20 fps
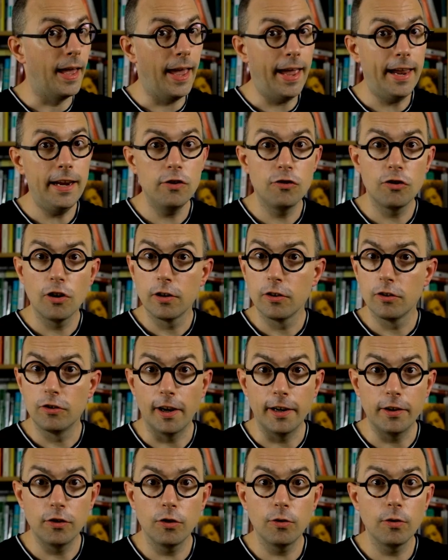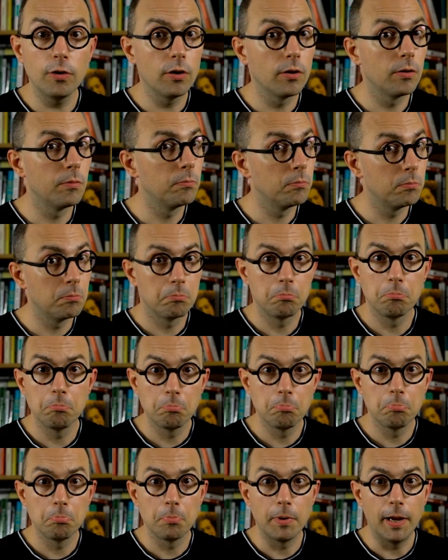Age, gender,
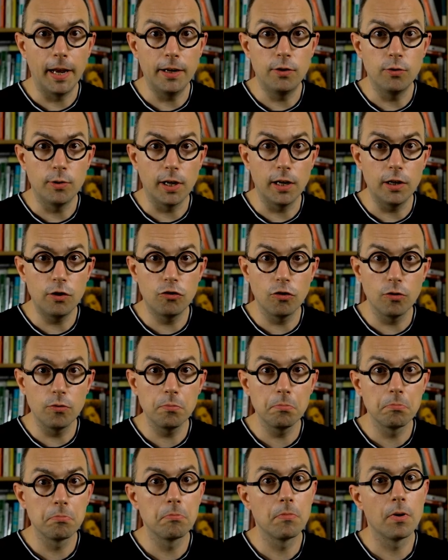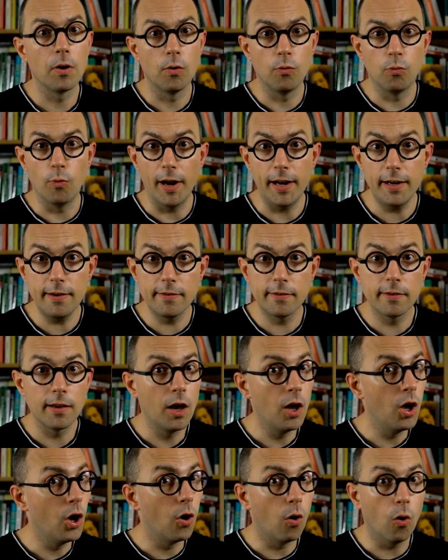education,
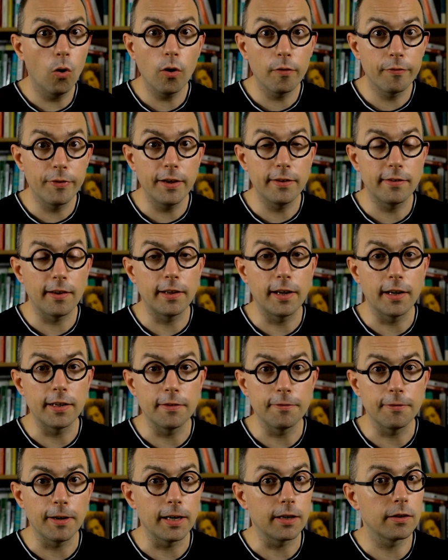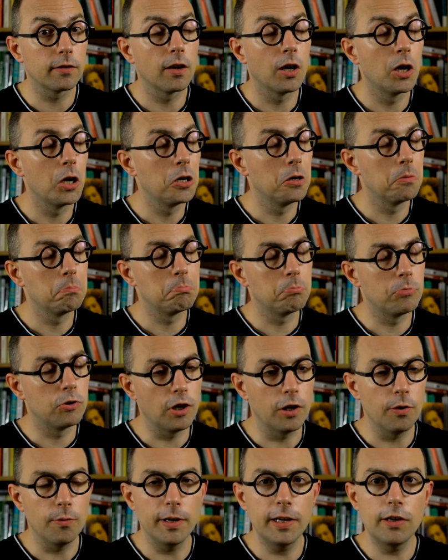race, all of this had an effect.
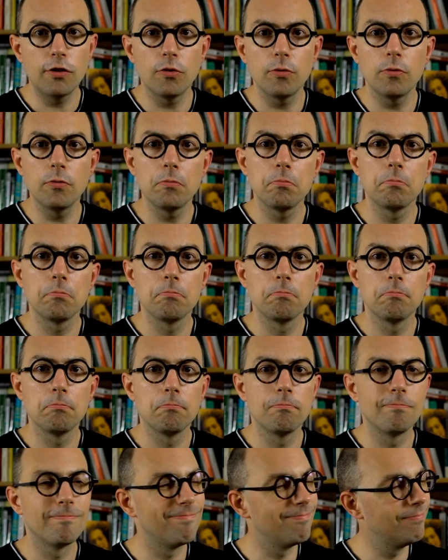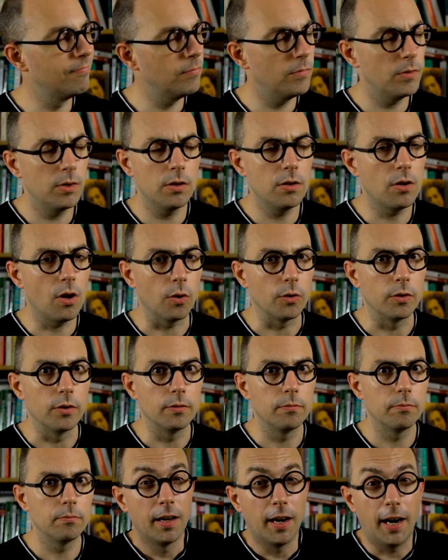Generation? None.
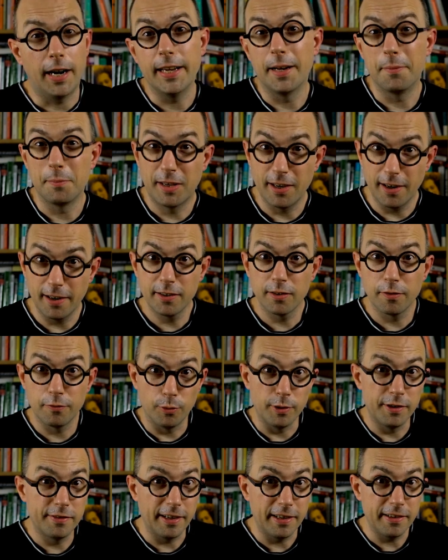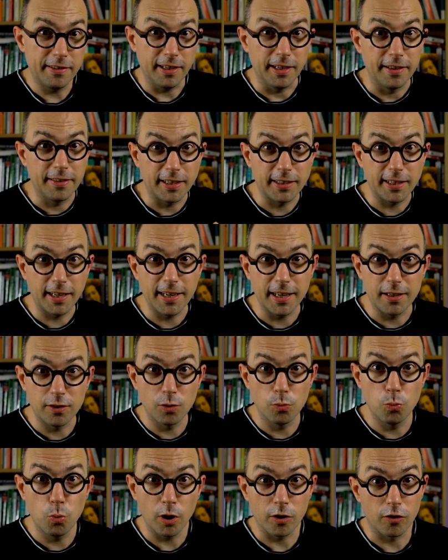I am kind of resenting that I had
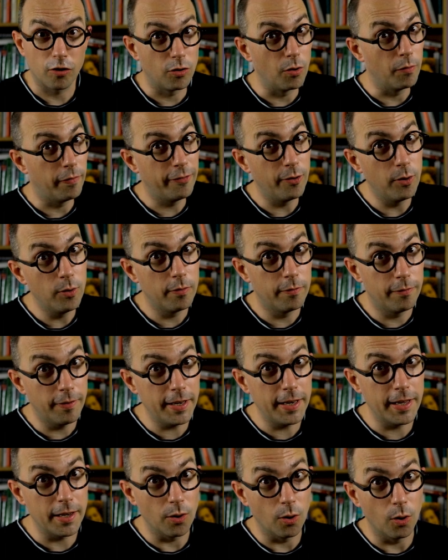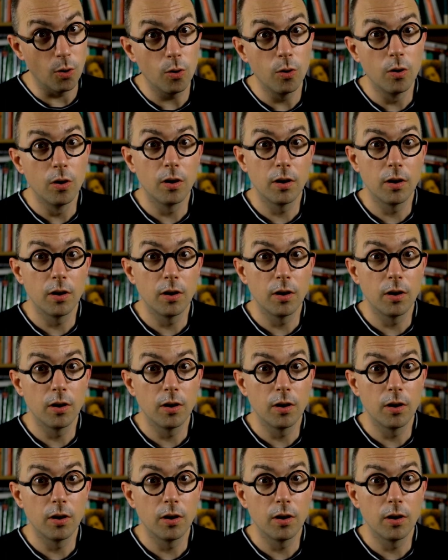to watch the full video